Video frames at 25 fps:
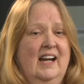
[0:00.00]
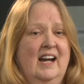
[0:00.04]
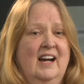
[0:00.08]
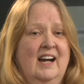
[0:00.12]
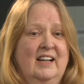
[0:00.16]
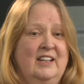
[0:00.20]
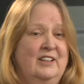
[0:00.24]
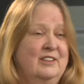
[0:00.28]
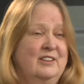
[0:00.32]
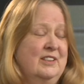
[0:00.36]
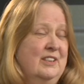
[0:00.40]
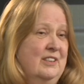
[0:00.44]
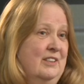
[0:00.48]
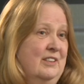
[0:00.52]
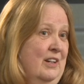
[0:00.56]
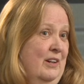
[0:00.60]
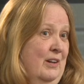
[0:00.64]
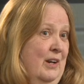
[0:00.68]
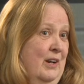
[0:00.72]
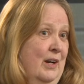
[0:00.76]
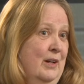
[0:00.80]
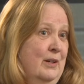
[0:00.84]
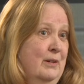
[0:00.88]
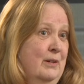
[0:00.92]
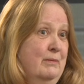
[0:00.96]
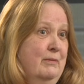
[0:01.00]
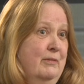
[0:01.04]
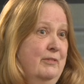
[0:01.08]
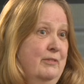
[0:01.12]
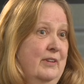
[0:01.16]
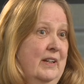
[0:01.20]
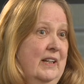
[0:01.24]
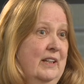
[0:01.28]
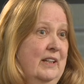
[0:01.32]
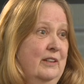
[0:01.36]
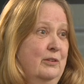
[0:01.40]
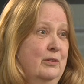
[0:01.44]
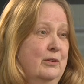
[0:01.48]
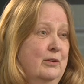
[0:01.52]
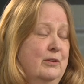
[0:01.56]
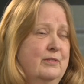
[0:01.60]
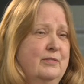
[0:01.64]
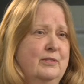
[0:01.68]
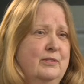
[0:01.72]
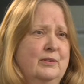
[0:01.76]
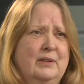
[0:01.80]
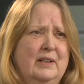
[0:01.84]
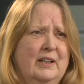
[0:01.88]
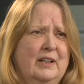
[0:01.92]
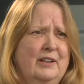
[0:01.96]
I used to go home feeling
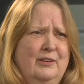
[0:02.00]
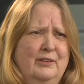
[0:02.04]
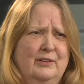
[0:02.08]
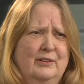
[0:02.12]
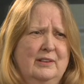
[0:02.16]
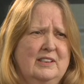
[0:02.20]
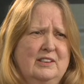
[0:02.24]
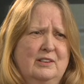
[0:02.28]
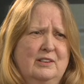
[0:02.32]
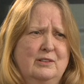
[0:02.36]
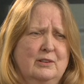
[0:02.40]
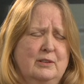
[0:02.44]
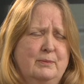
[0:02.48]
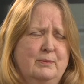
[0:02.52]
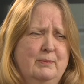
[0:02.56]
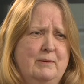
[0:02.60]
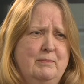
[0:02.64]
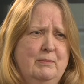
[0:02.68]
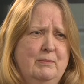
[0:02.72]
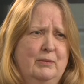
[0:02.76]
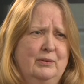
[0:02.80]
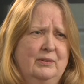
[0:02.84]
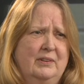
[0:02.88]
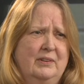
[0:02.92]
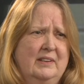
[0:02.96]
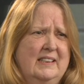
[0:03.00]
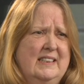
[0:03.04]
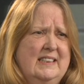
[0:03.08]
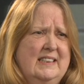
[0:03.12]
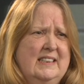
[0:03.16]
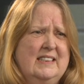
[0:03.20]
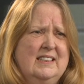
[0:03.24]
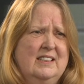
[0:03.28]
awful, and I thought there's got to be more than this.